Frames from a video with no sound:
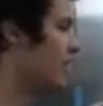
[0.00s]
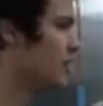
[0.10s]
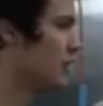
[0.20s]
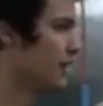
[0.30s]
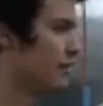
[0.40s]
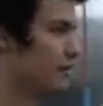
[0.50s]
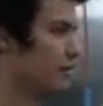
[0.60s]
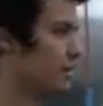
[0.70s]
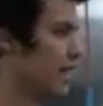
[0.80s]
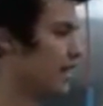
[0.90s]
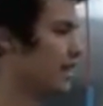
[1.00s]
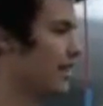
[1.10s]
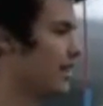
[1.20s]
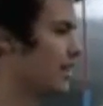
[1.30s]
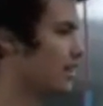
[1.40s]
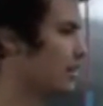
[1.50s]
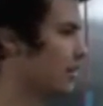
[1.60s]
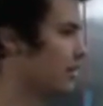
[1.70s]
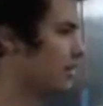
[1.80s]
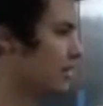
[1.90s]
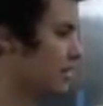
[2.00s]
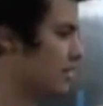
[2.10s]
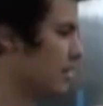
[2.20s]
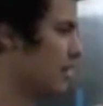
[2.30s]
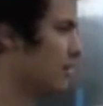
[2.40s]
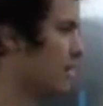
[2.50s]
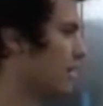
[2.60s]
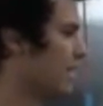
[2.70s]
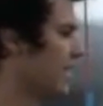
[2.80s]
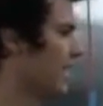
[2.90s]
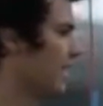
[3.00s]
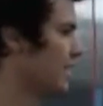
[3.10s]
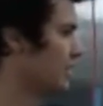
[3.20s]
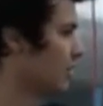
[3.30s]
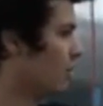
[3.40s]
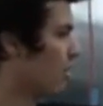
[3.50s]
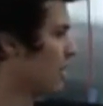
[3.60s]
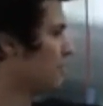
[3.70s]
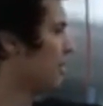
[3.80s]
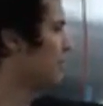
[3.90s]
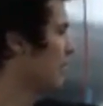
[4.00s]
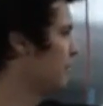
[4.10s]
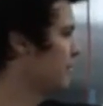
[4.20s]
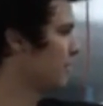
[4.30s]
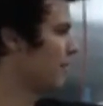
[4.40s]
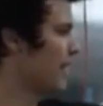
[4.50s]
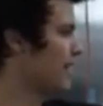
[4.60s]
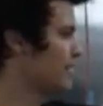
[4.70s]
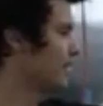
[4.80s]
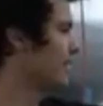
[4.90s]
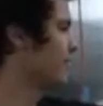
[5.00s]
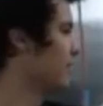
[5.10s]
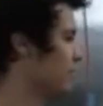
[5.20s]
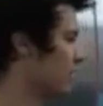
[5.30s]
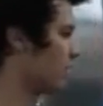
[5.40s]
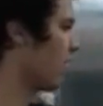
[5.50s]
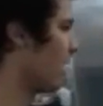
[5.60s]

nutrient film technique is the term. And So the He's embarking on uh, something that